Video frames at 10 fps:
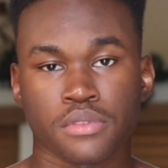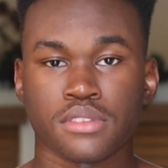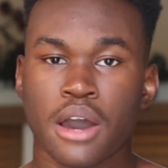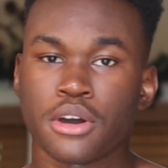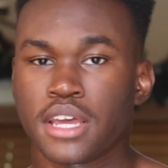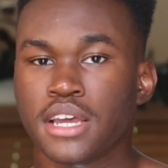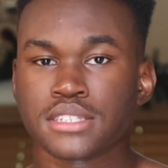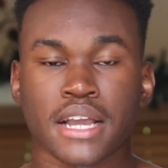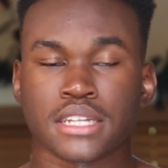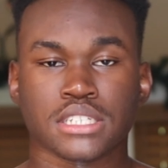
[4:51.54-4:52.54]
Nowadays,
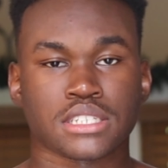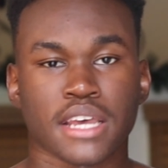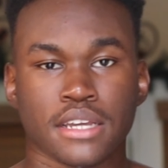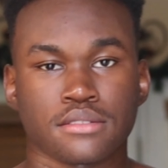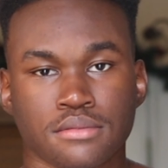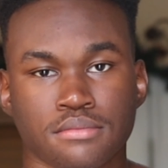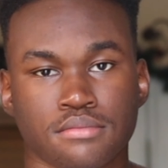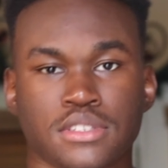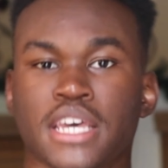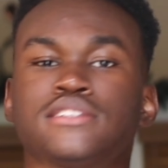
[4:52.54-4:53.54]
I can just like
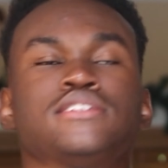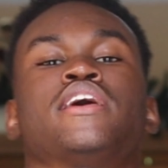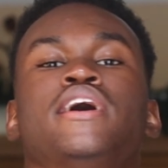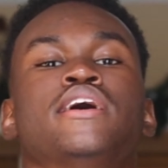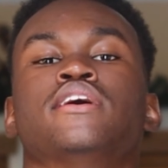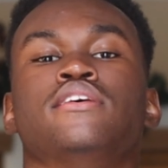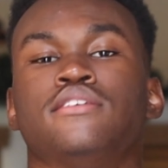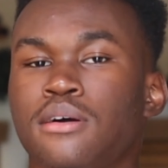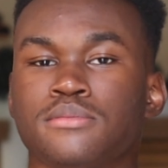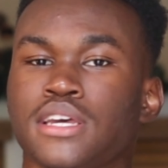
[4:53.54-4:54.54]
take it to the head. You
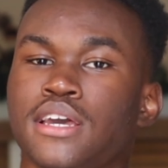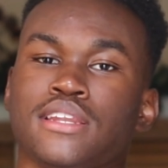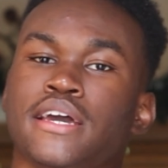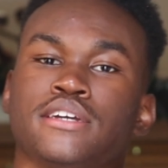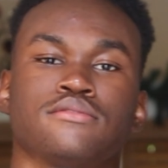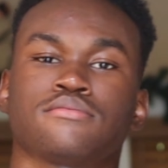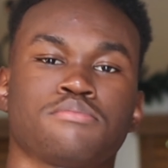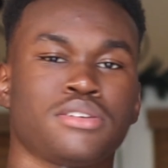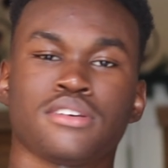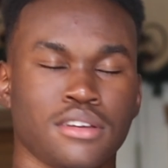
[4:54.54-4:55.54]
know what I'm saying? Like
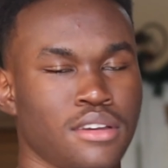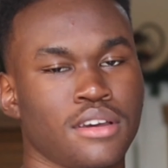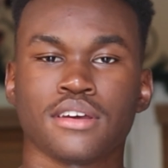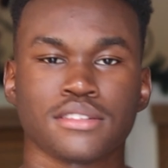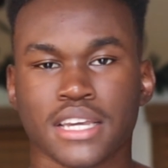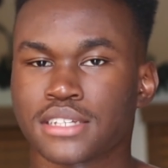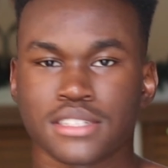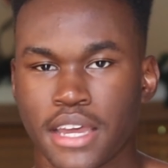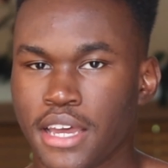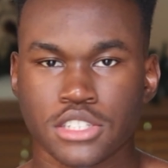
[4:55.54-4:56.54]
take it to
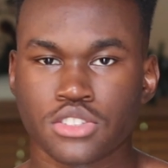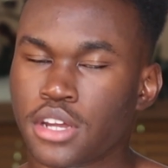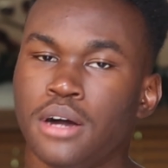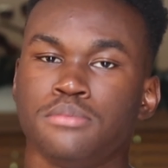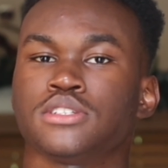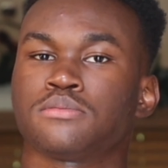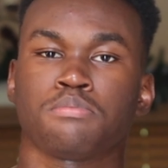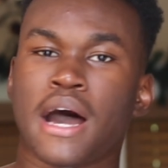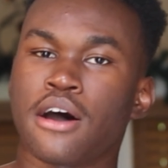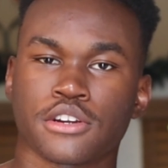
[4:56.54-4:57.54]
the head, straight up. Just
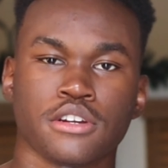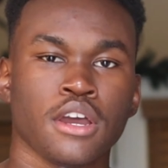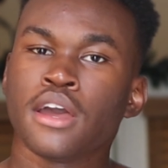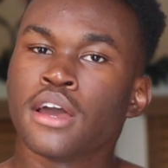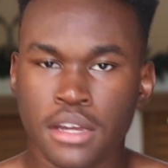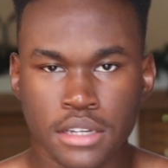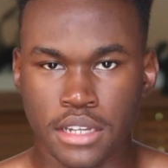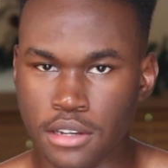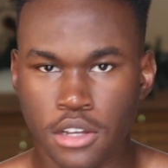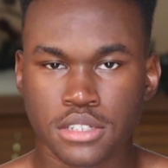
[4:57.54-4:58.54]
powder
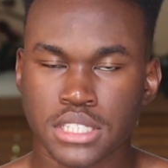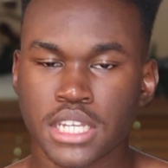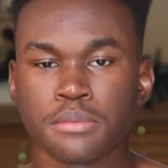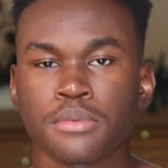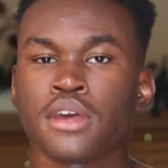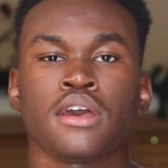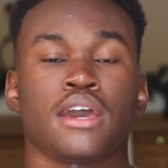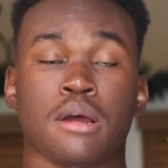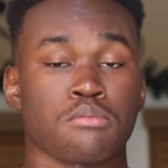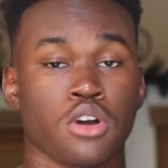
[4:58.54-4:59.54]
get a little sip,
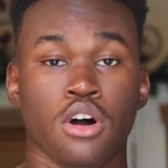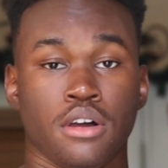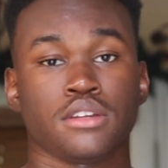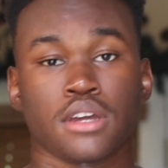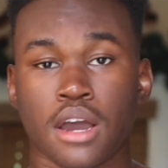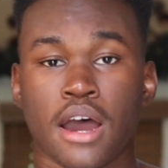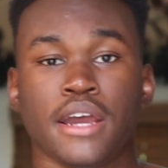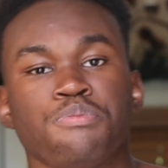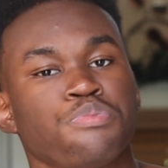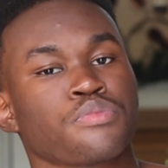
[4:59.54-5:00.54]
and I'm gone. All
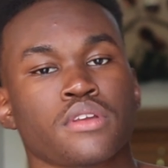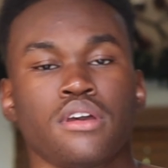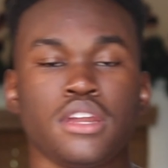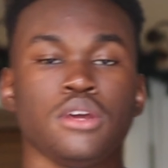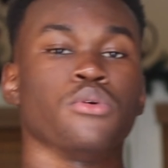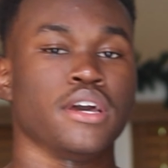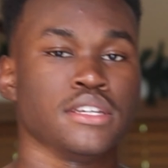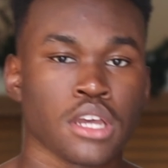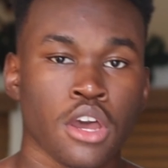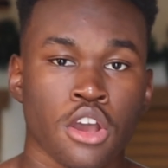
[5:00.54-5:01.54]
right.
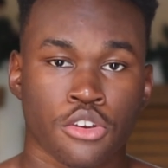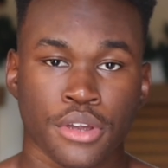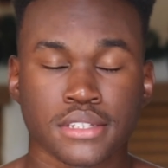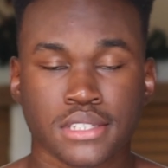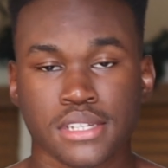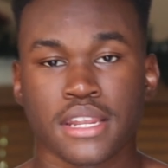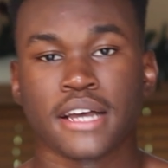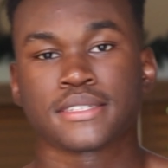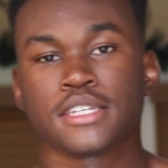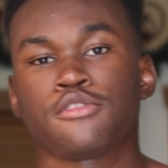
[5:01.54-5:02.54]
Anyways, creatine
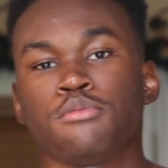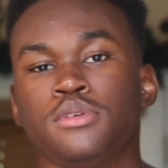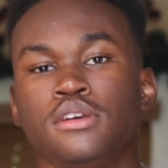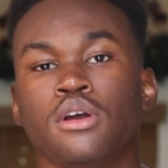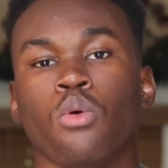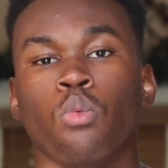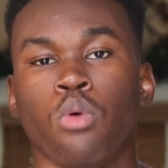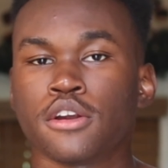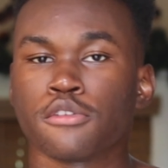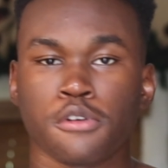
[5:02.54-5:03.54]
has given me
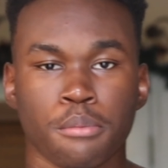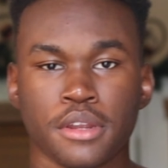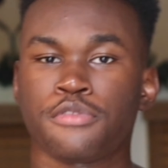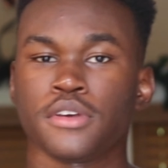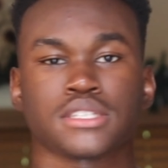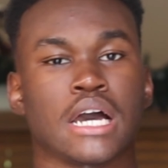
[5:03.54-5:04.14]
wonderful benefits,